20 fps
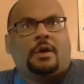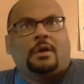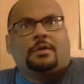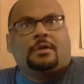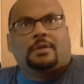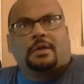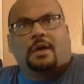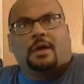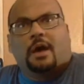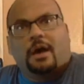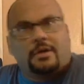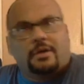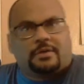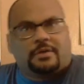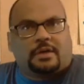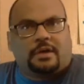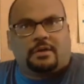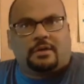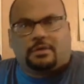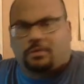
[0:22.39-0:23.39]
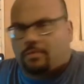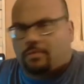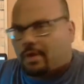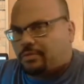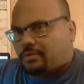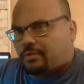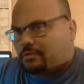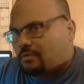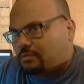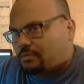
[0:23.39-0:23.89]
the Huskies
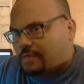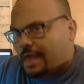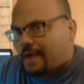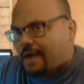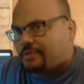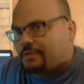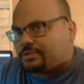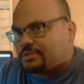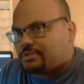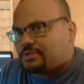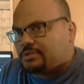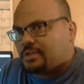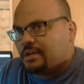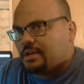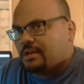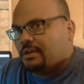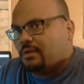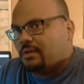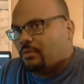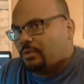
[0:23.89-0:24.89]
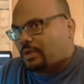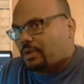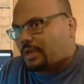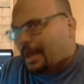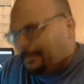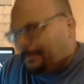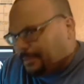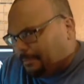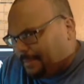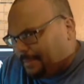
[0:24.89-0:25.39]
throughout the 2000s, won a
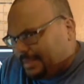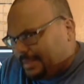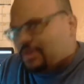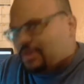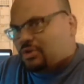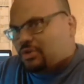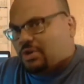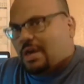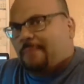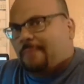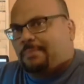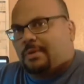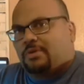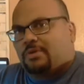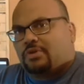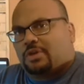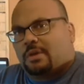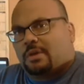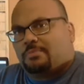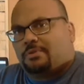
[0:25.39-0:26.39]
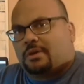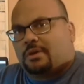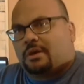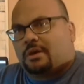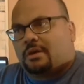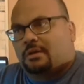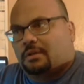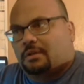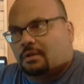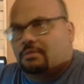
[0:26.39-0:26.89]
couple of Big East championships,
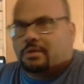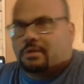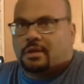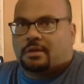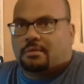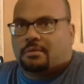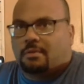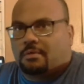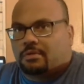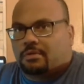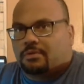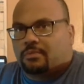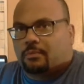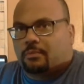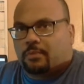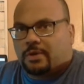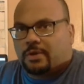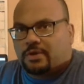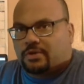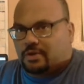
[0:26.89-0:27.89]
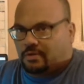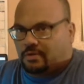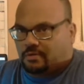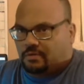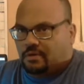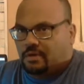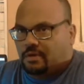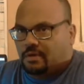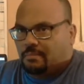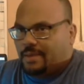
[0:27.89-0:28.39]
including the most recent
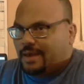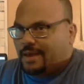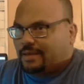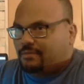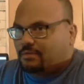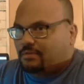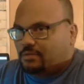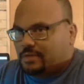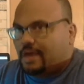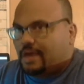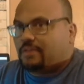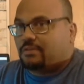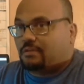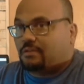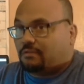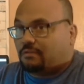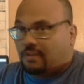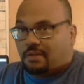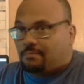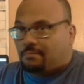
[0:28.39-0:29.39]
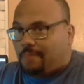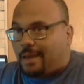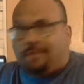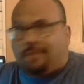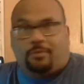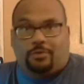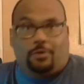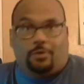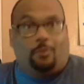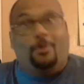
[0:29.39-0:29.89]
back in 2010, back
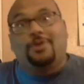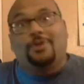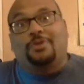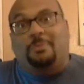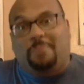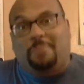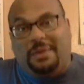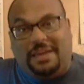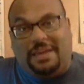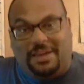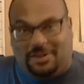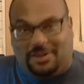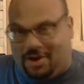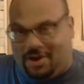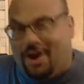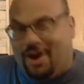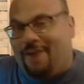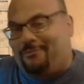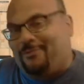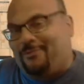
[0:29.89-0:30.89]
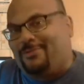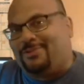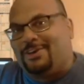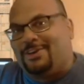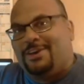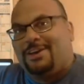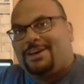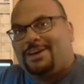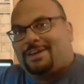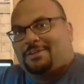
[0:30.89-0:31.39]
when there was a Big East
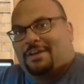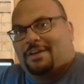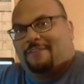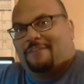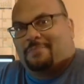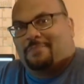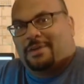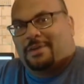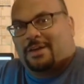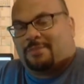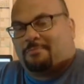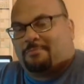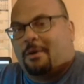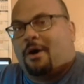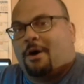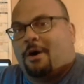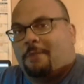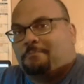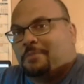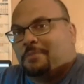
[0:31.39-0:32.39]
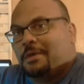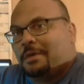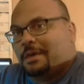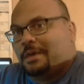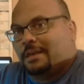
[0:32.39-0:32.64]
conference in FBS ball.